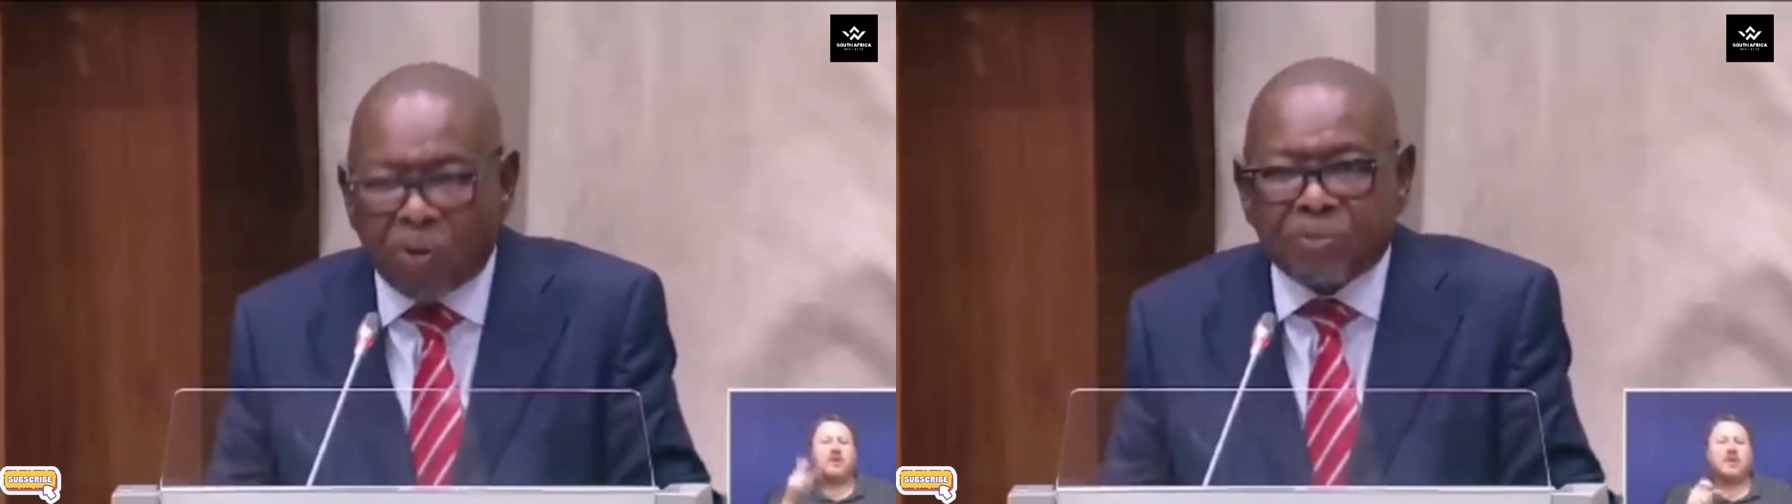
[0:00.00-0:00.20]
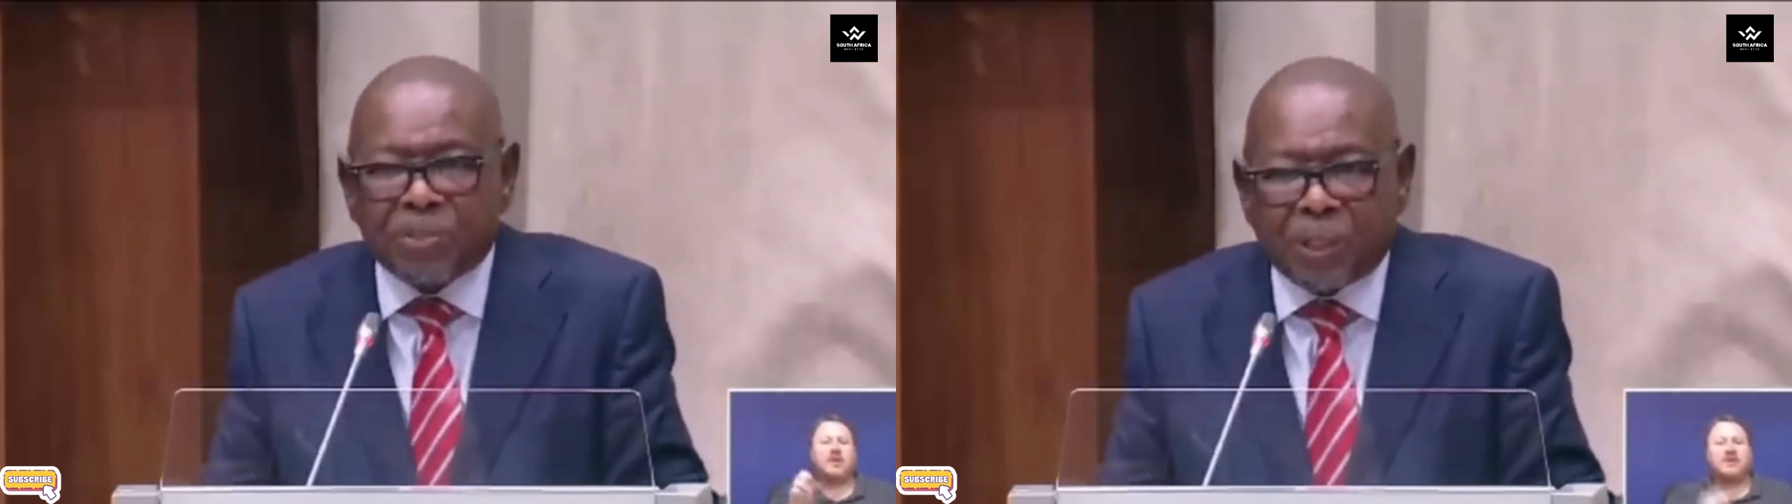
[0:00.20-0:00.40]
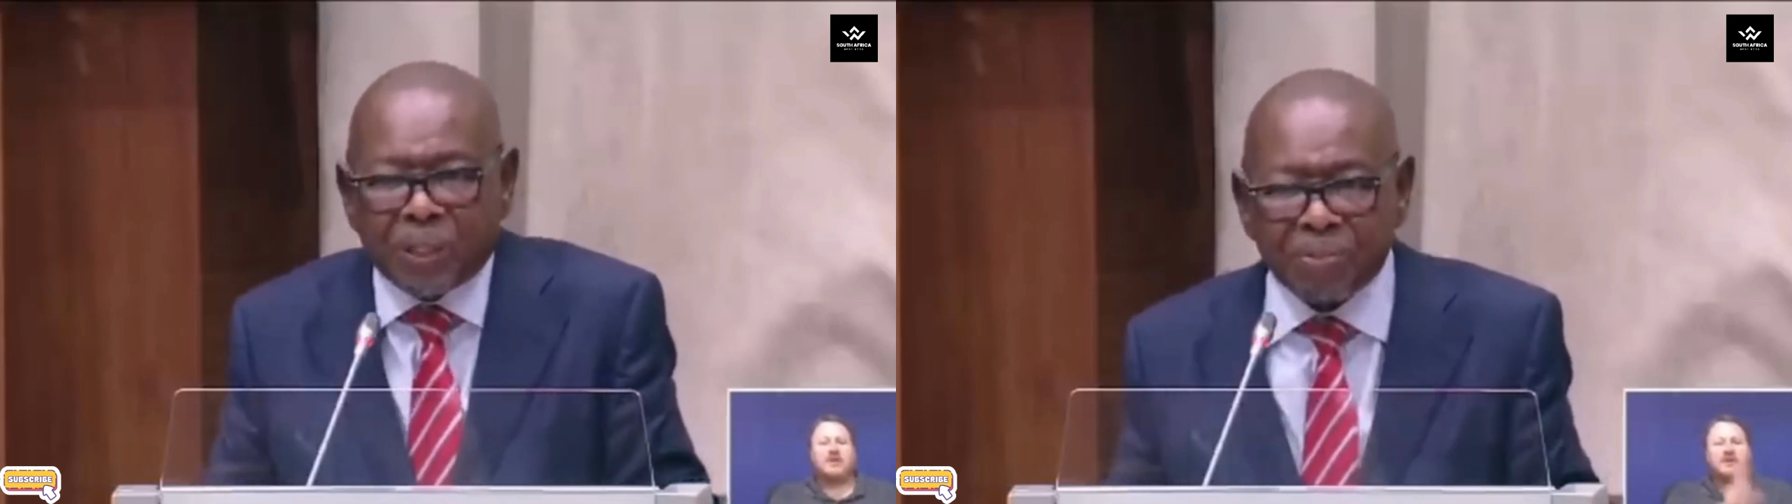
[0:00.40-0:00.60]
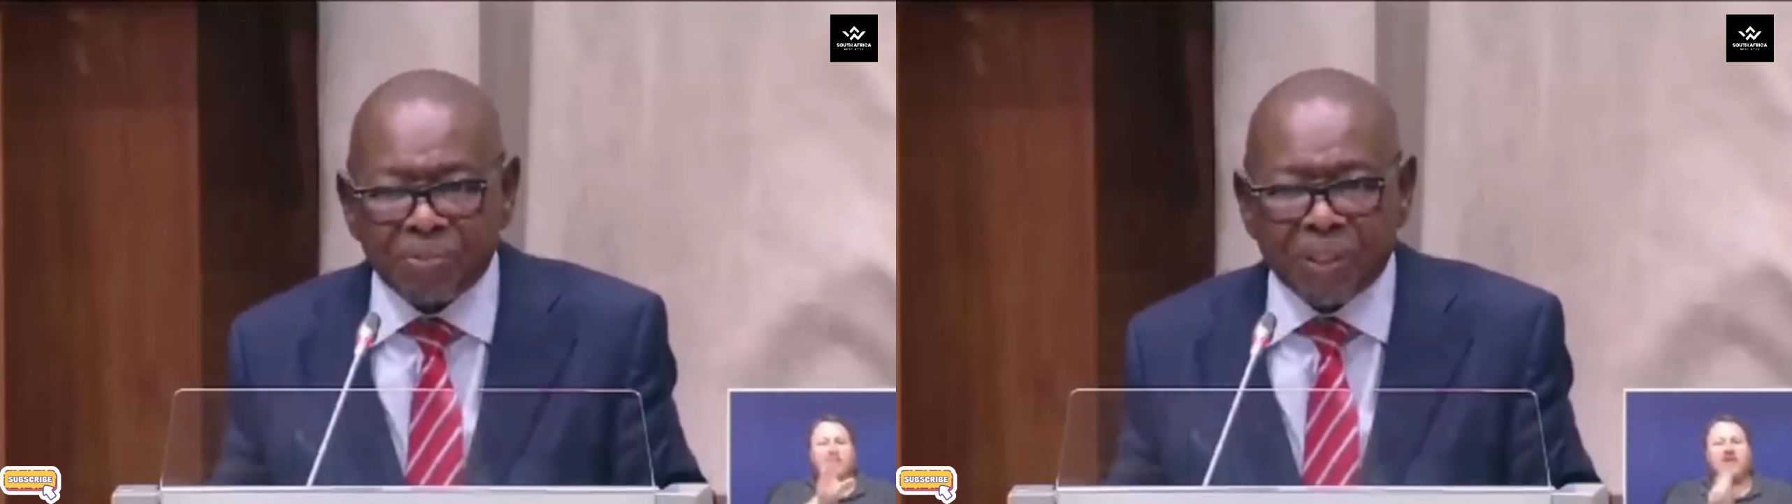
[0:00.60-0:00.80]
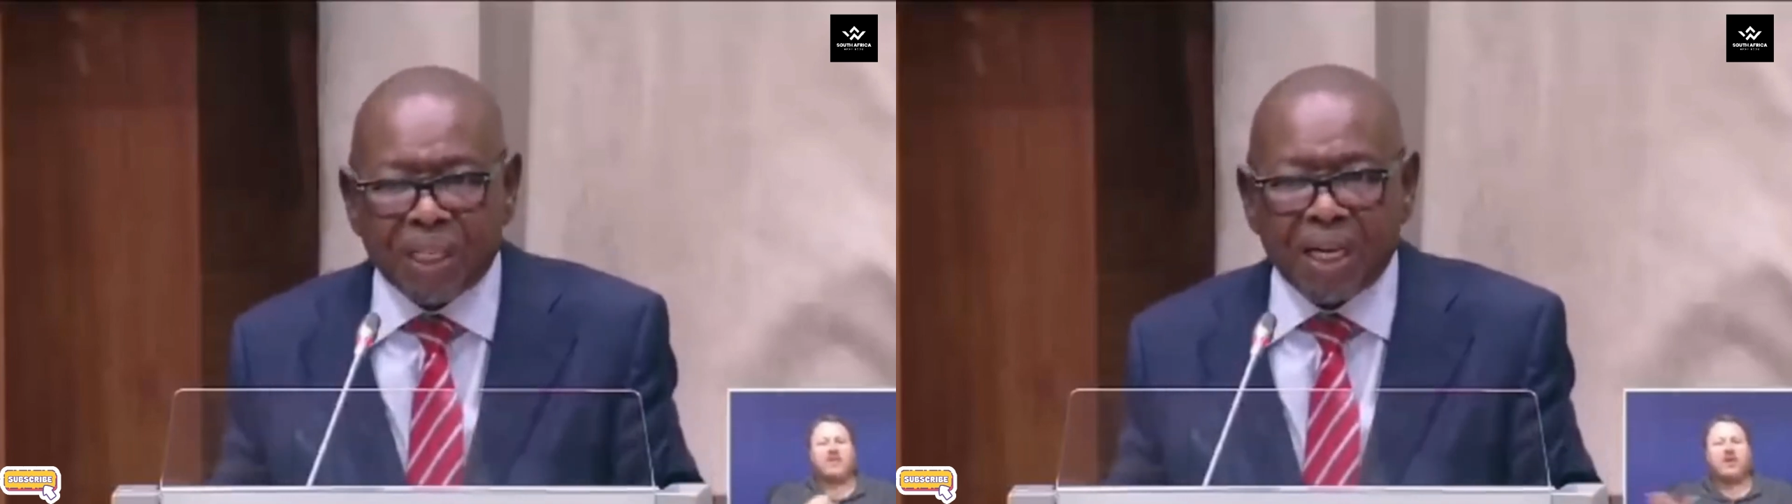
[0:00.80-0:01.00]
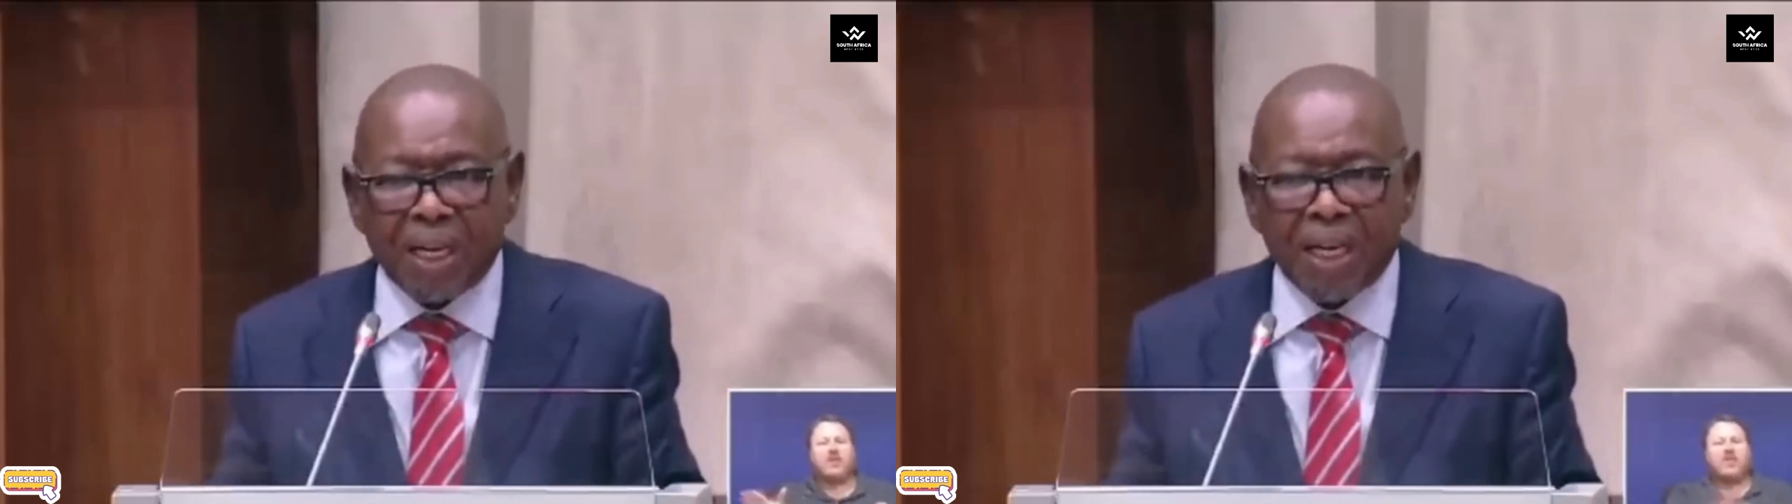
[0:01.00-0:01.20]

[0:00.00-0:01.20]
of South Africa,